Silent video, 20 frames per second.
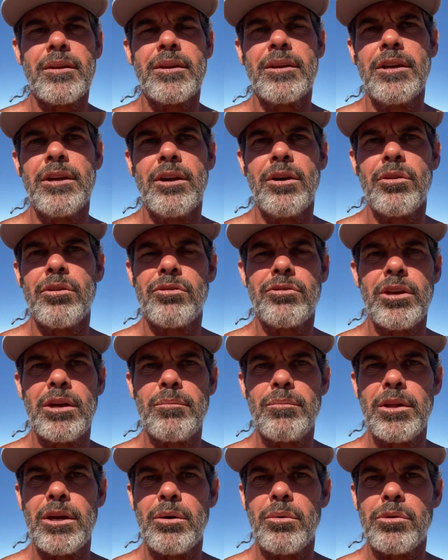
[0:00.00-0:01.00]
You know, the
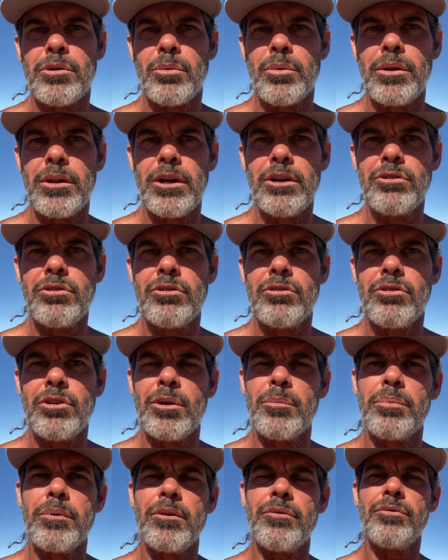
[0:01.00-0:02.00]
same thing with the
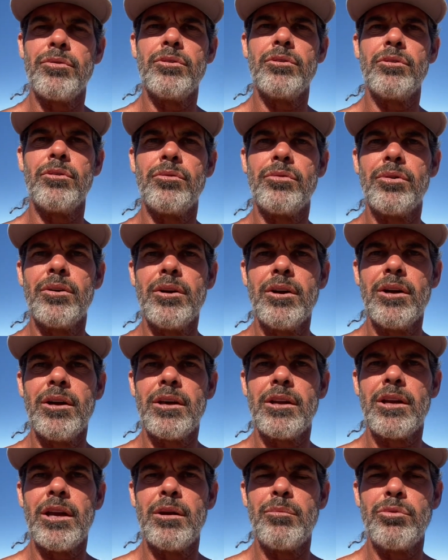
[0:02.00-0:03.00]
relationship. If you've
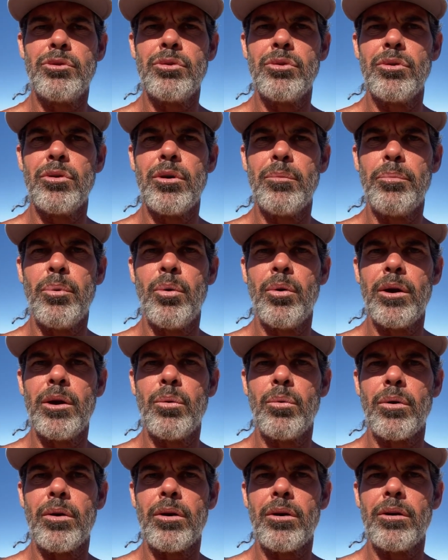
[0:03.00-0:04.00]
came to a
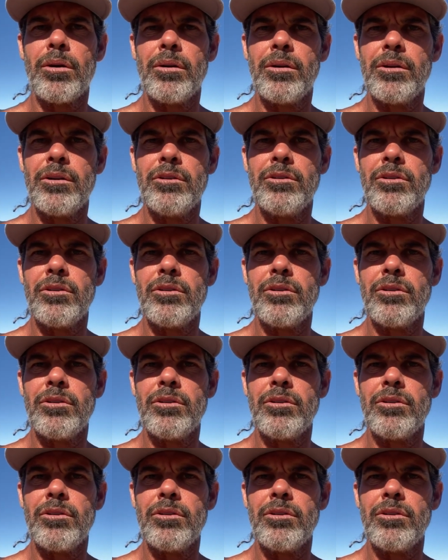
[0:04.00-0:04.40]
point where you